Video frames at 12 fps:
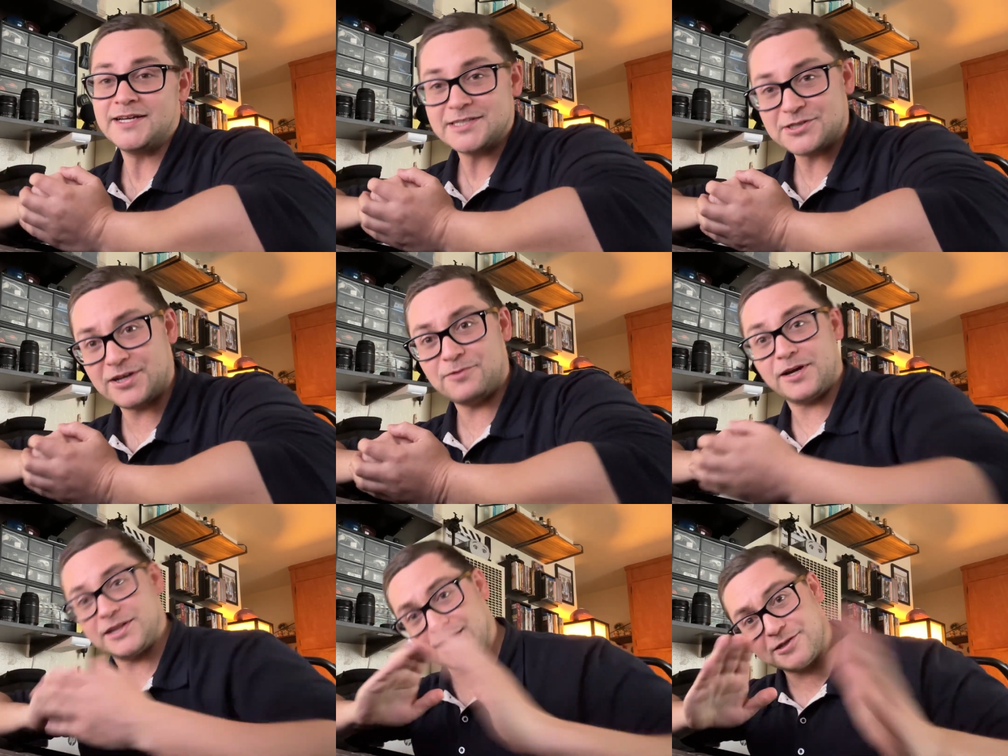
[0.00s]
So
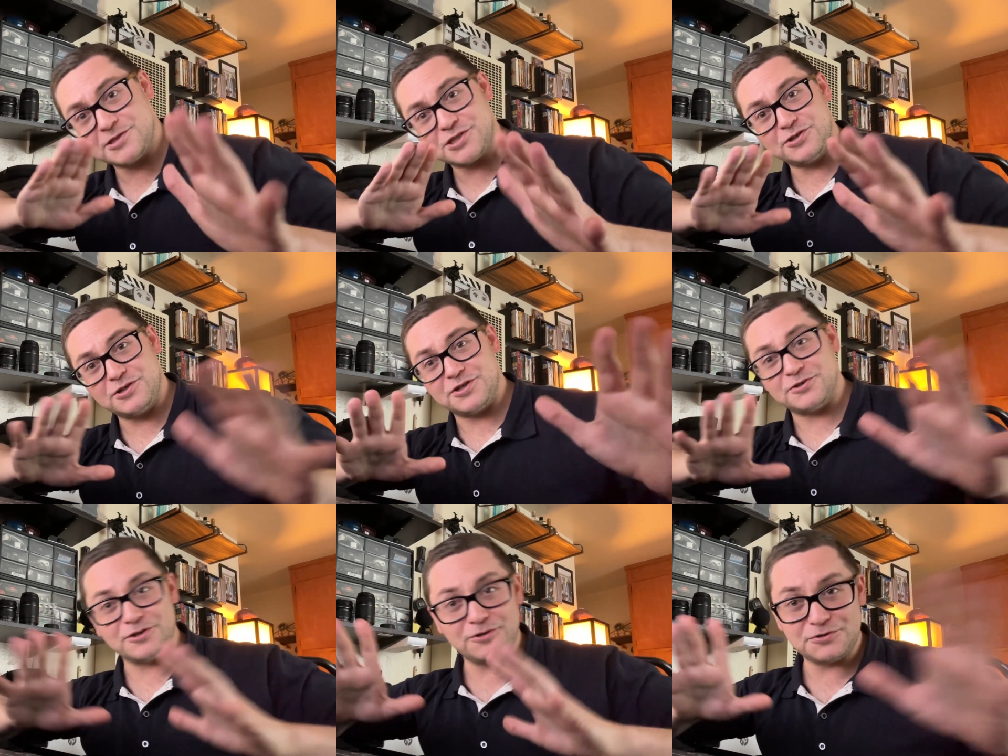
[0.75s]
anyway, there's your,
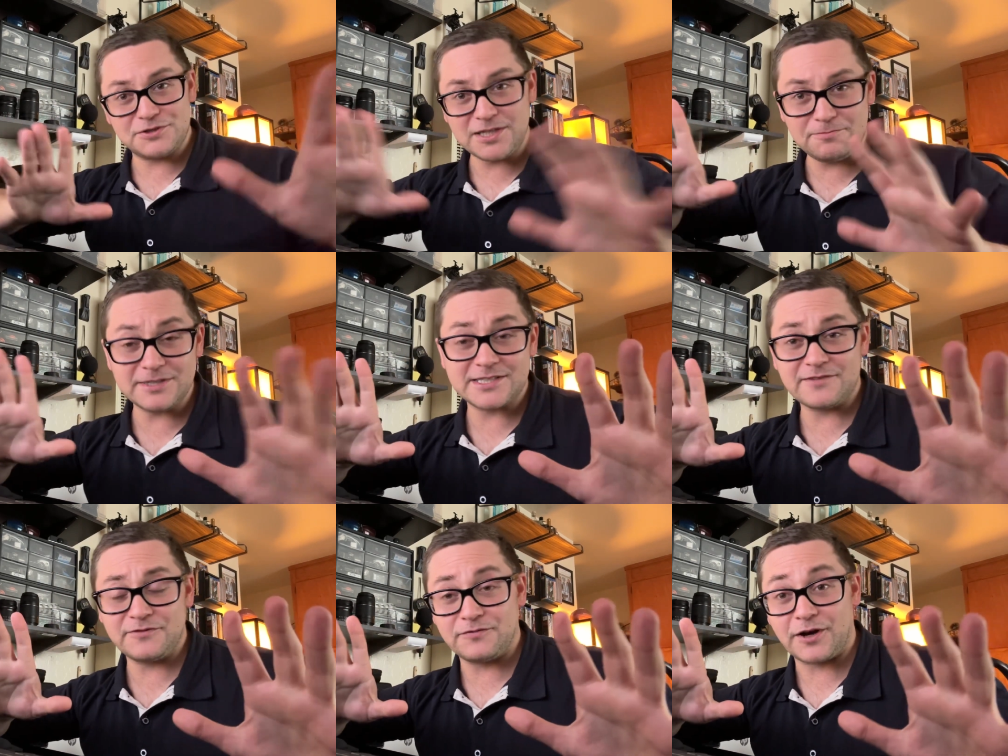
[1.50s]
your little tidbits
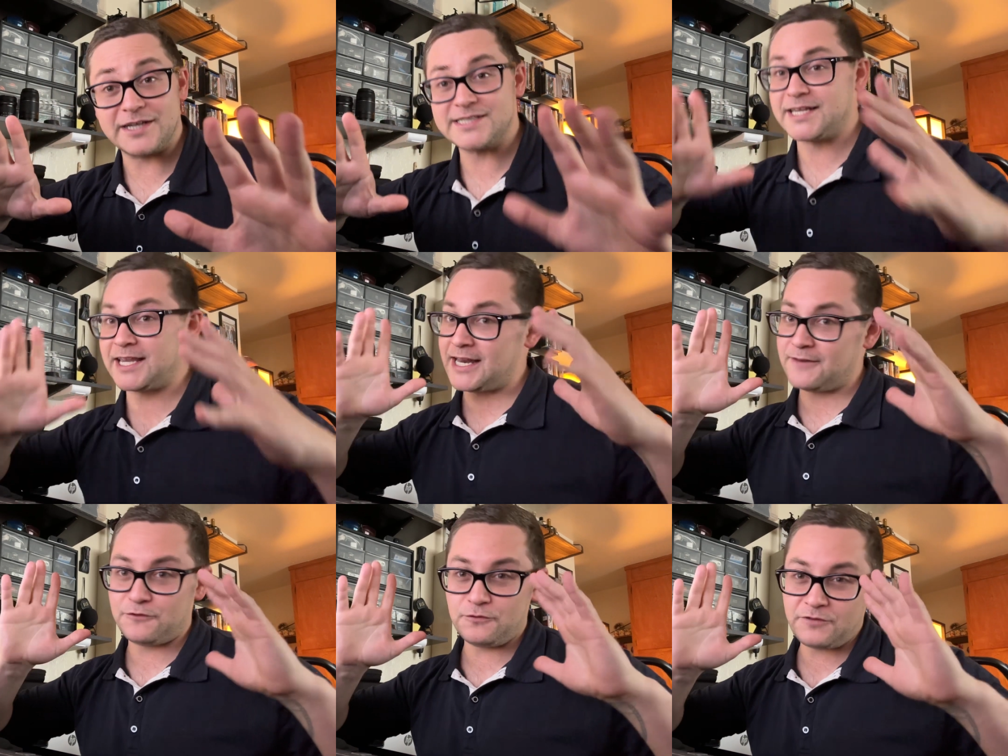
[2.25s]
of advice. Again,
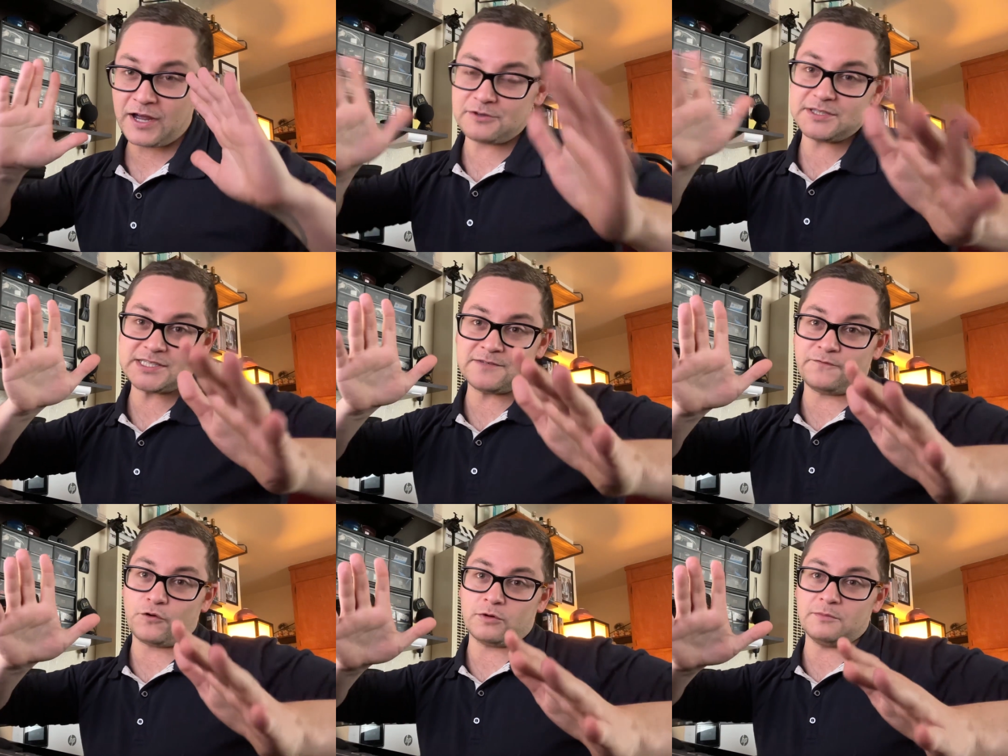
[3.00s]
if you found this
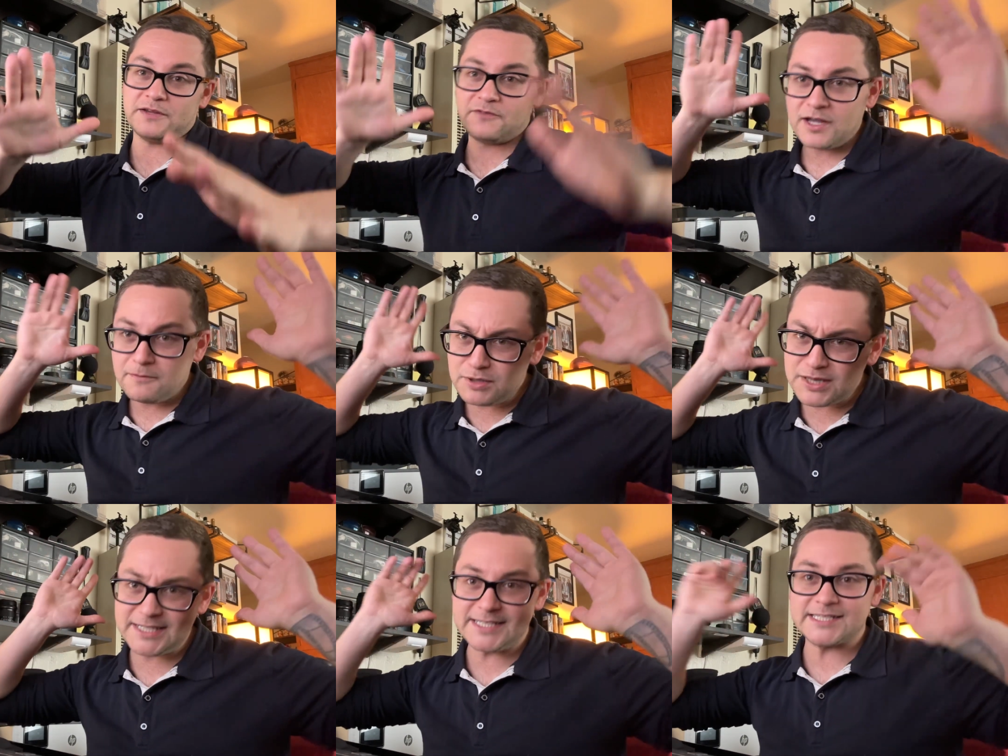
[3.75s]
informative,
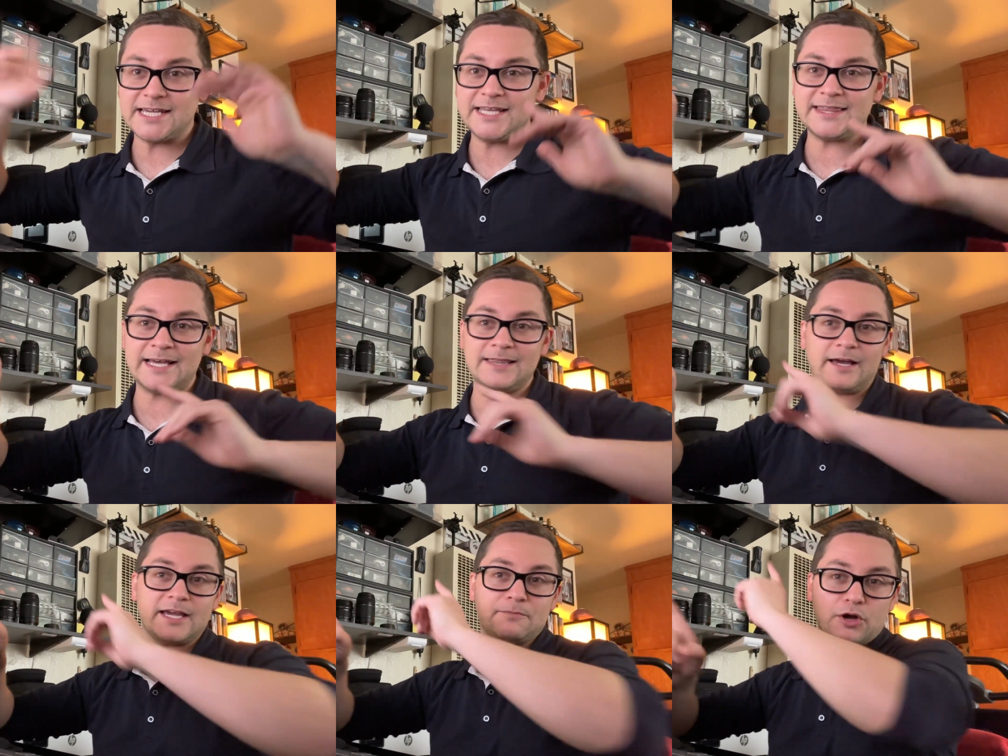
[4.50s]
please hit that
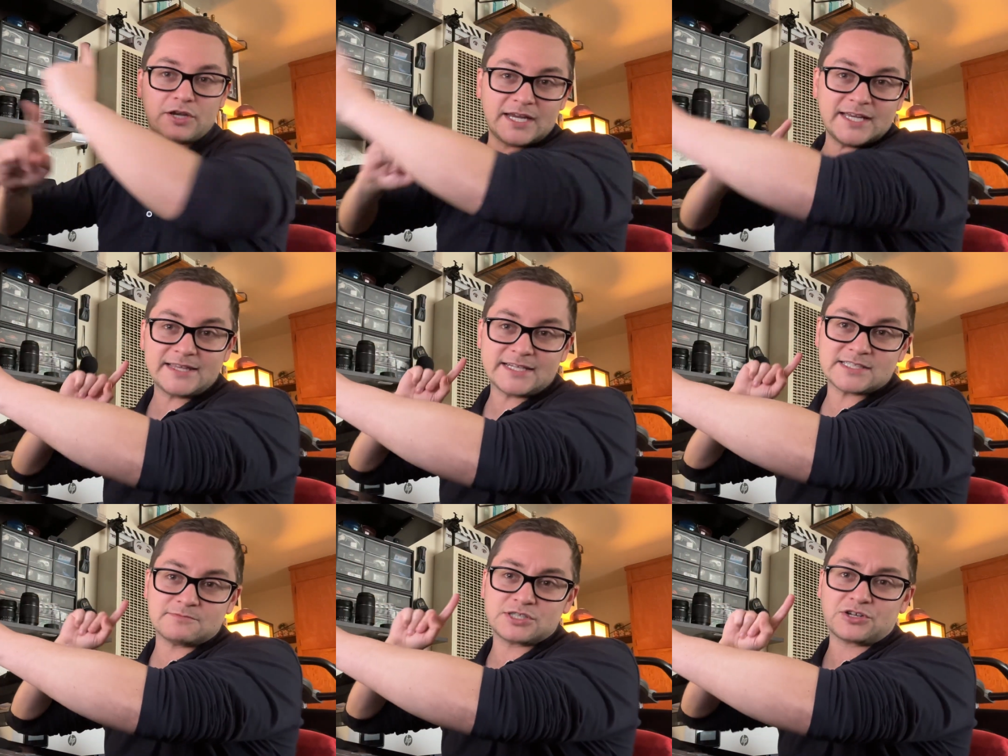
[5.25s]
like button, hit that
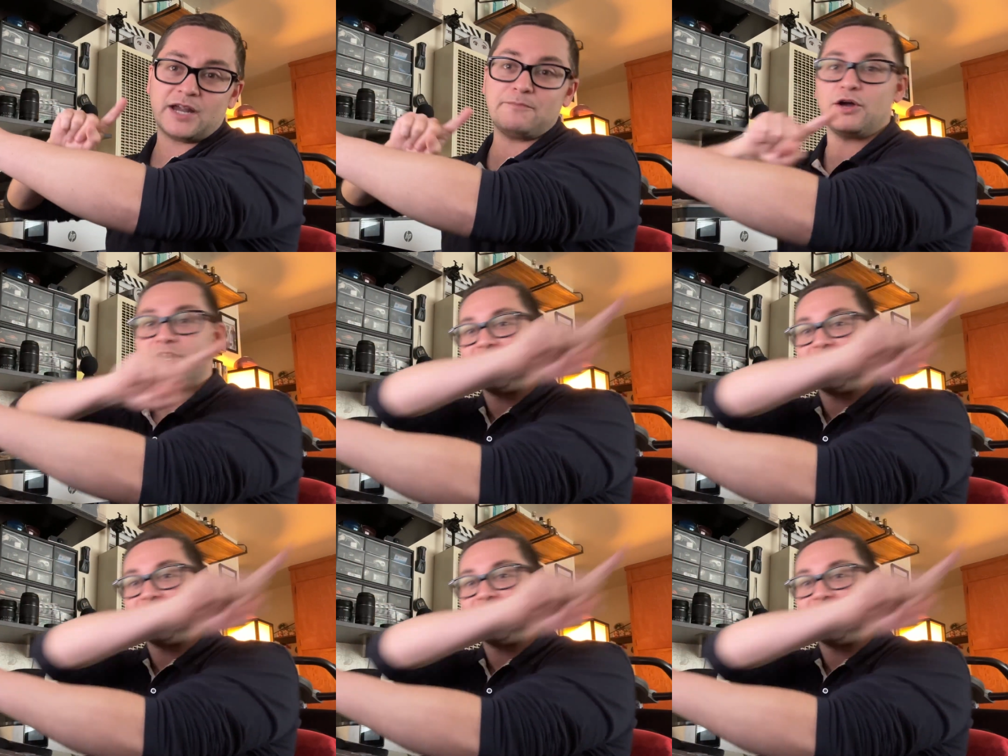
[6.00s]
subscribe button,